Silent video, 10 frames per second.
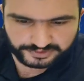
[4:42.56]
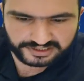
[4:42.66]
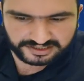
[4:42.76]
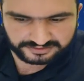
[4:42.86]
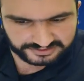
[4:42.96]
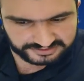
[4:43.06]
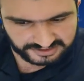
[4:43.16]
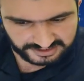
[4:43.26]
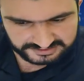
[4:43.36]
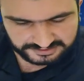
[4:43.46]
we covered
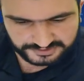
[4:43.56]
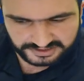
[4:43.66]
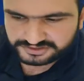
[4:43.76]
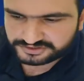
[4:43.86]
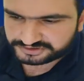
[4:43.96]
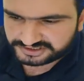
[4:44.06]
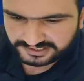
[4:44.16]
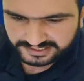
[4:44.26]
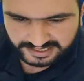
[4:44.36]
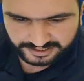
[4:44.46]
the items here, so
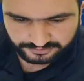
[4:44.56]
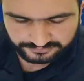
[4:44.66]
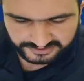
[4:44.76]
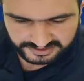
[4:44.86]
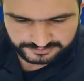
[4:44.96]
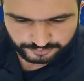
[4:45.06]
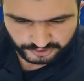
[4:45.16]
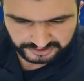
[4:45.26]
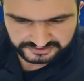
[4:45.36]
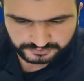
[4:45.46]
take care of these
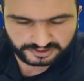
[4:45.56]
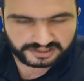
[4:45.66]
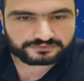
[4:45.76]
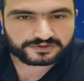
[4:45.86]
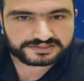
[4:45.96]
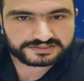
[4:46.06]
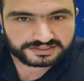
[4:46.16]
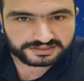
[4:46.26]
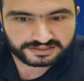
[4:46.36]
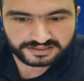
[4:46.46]
points while
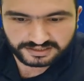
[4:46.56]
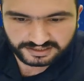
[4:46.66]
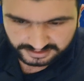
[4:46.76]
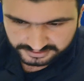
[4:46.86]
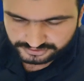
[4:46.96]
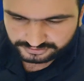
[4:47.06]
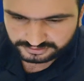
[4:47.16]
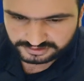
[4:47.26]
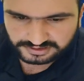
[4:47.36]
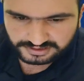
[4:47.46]
writing a
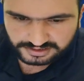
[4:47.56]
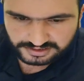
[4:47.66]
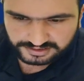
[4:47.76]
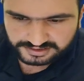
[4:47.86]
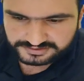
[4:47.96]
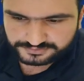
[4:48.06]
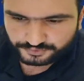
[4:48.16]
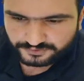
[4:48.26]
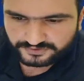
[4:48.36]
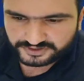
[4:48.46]
story. Let's
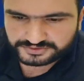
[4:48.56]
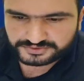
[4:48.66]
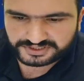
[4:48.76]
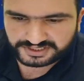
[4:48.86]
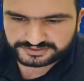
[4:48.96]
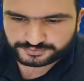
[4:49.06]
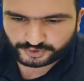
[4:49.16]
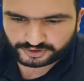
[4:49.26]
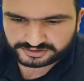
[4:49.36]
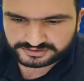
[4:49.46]
move on to the next
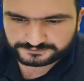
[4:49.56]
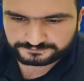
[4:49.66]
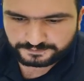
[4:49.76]
part.